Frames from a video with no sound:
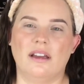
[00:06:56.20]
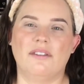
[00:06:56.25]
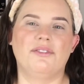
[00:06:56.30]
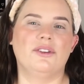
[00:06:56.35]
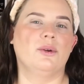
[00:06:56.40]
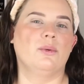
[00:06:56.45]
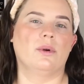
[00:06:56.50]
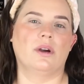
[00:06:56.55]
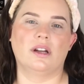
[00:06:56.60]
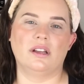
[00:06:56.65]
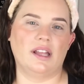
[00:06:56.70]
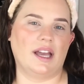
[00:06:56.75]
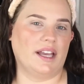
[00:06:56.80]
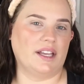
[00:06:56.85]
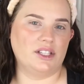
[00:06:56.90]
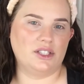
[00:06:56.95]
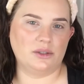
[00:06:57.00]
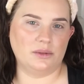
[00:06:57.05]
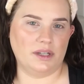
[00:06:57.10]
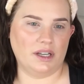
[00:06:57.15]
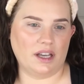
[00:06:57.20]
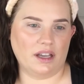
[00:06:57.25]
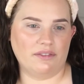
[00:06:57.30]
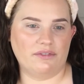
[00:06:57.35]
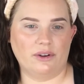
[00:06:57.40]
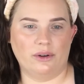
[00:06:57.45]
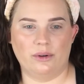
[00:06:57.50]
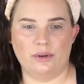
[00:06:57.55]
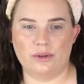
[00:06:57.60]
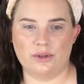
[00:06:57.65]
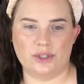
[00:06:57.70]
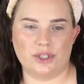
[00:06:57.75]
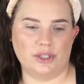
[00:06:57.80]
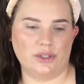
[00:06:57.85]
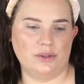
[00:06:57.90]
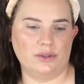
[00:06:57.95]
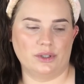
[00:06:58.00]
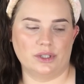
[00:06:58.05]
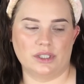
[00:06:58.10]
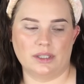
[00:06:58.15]
you were like doing a photo
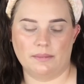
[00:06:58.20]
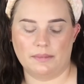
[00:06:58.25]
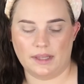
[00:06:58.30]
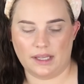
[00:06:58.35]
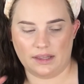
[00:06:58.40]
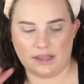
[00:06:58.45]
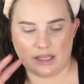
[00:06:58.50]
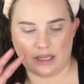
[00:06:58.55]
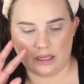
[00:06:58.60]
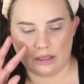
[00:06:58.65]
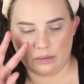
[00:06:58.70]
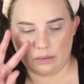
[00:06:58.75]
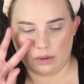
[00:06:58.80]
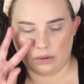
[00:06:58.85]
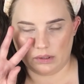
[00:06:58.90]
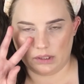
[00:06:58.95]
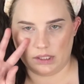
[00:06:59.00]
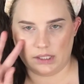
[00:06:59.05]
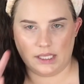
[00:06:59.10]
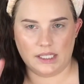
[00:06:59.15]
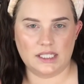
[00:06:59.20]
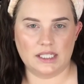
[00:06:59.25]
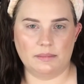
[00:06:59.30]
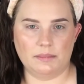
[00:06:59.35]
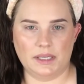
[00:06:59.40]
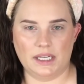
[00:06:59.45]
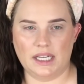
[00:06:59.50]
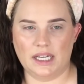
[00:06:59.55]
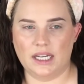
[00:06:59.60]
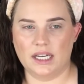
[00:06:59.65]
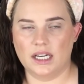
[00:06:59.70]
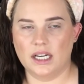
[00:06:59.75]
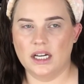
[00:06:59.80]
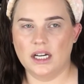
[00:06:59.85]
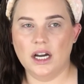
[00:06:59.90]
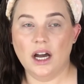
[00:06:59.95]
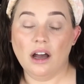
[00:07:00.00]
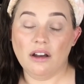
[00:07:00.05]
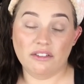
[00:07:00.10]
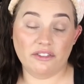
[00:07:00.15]
shoot or something that you only need to be
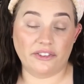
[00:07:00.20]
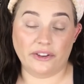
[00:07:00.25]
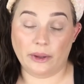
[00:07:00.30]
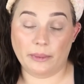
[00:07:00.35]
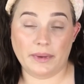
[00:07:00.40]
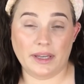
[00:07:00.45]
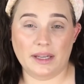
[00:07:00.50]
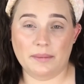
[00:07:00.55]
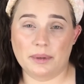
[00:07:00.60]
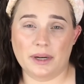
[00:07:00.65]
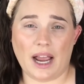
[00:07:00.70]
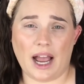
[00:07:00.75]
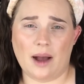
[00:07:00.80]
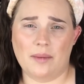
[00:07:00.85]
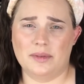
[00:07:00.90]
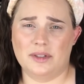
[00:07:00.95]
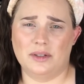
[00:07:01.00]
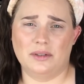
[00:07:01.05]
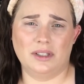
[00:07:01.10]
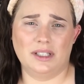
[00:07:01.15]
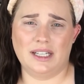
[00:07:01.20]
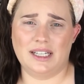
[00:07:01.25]
filming, perhaps you only need